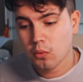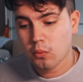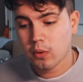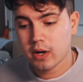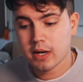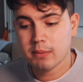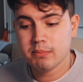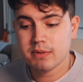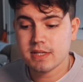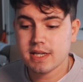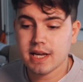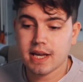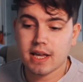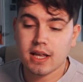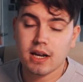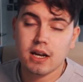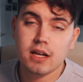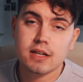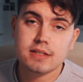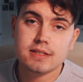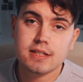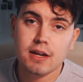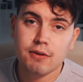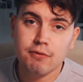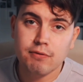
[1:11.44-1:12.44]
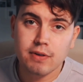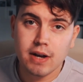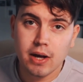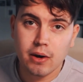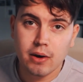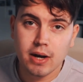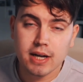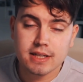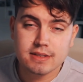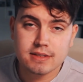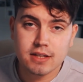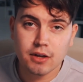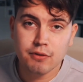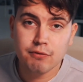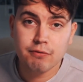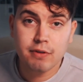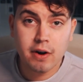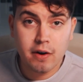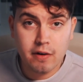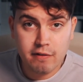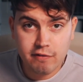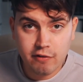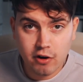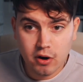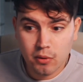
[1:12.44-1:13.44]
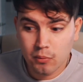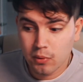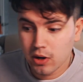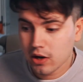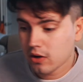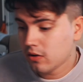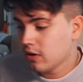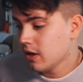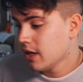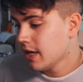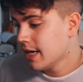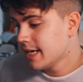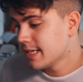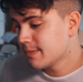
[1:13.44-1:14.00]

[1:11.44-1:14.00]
One in particular, Sunflower, has done very, very well.